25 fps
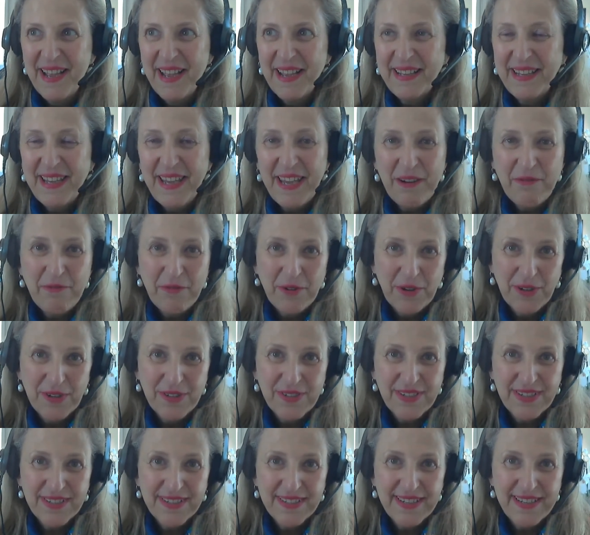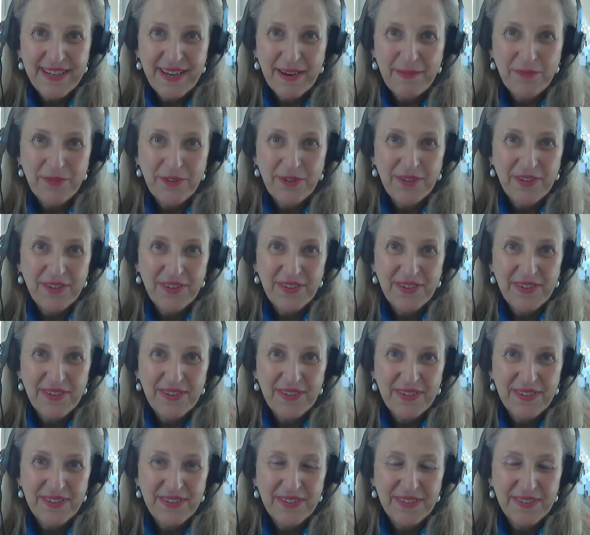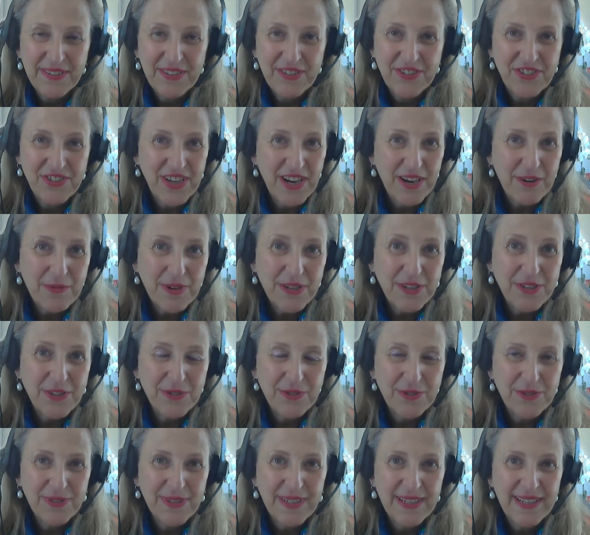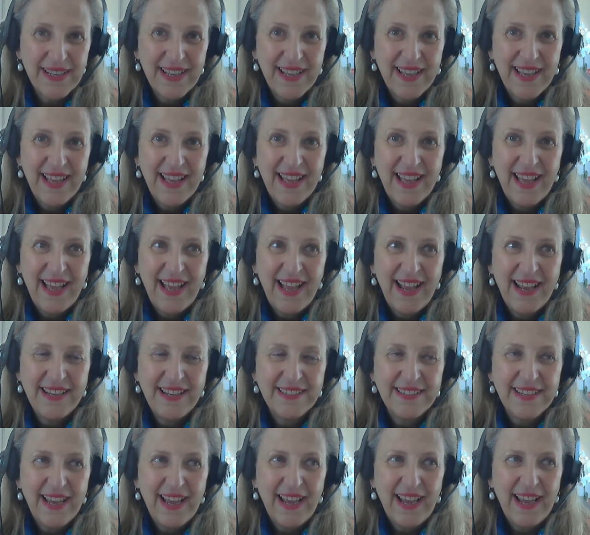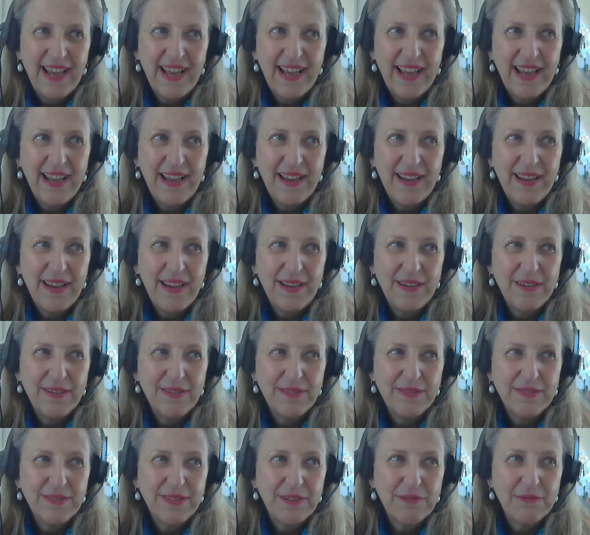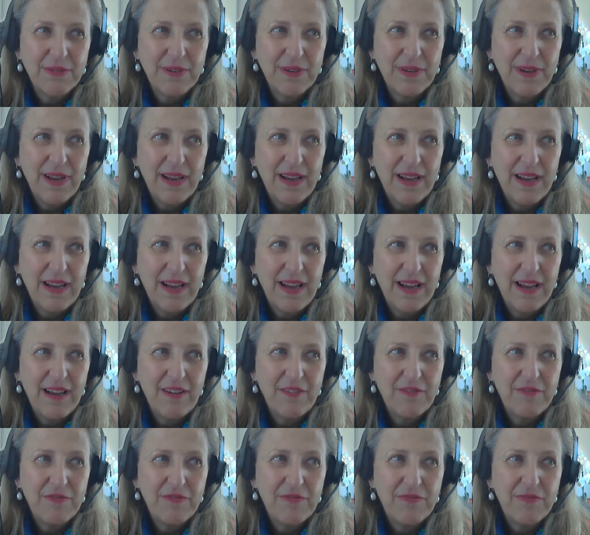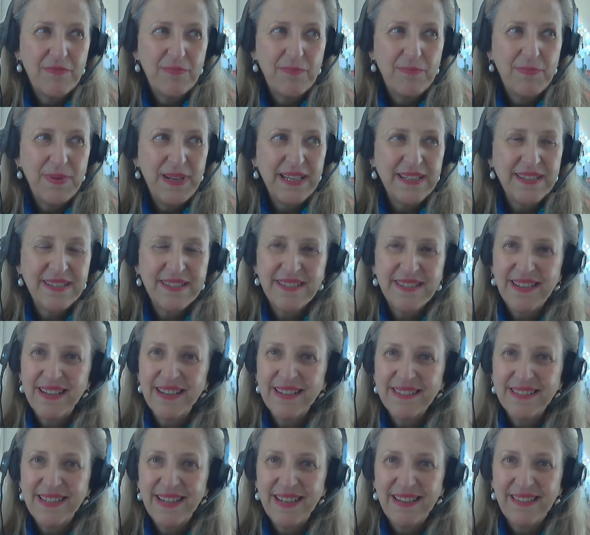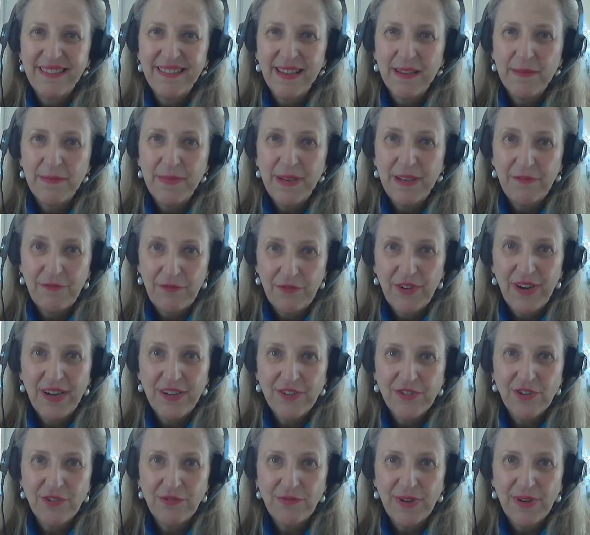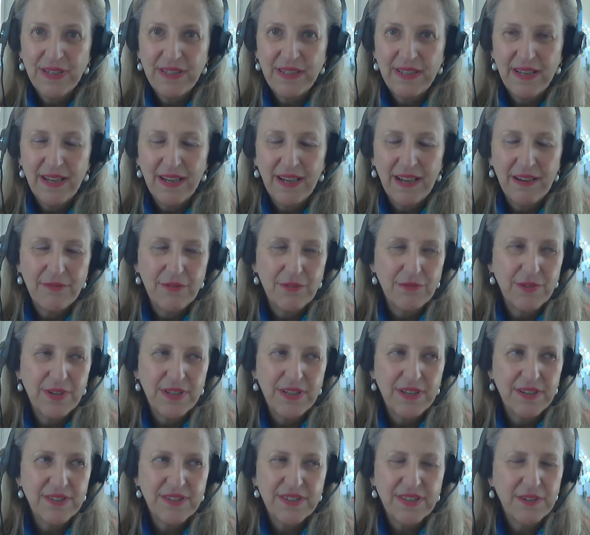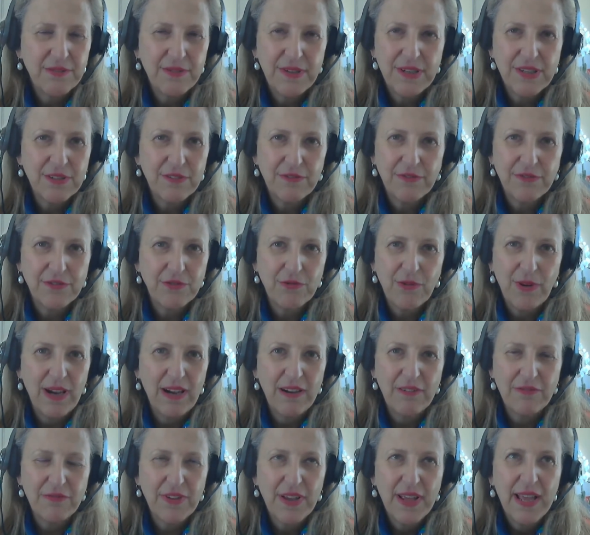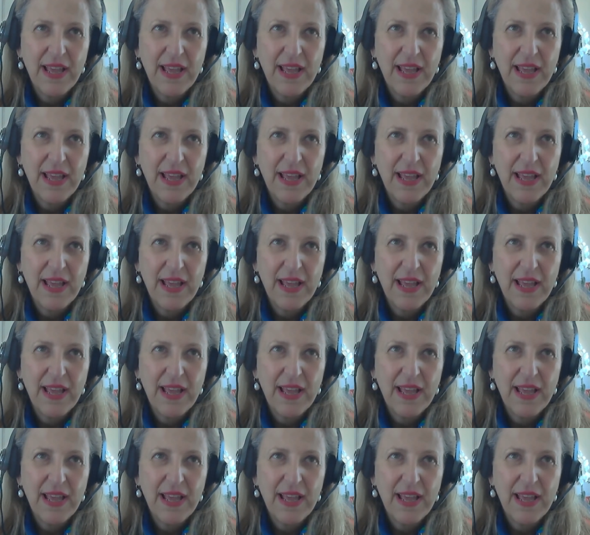keywords that I'm going to share with you. And I've been starting them in French already. I have already a series of 12,